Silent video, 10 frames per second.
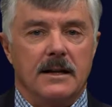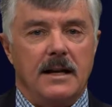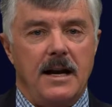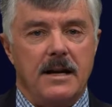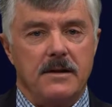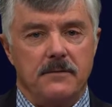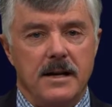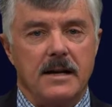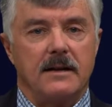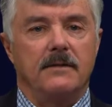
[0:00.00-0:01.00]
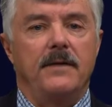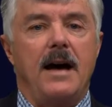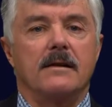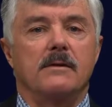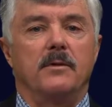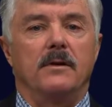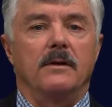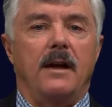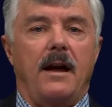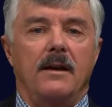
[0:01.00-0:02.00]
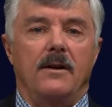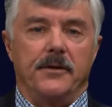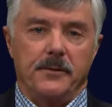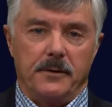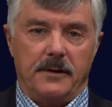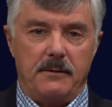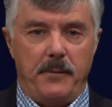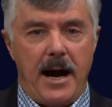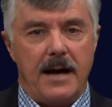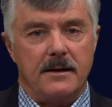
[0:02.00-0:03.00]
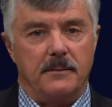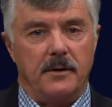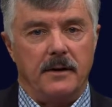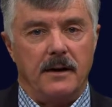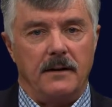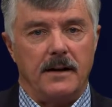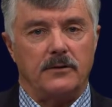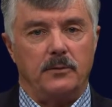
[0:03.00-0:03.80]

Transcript: any unique, valuable, and ultimately patentable intellectual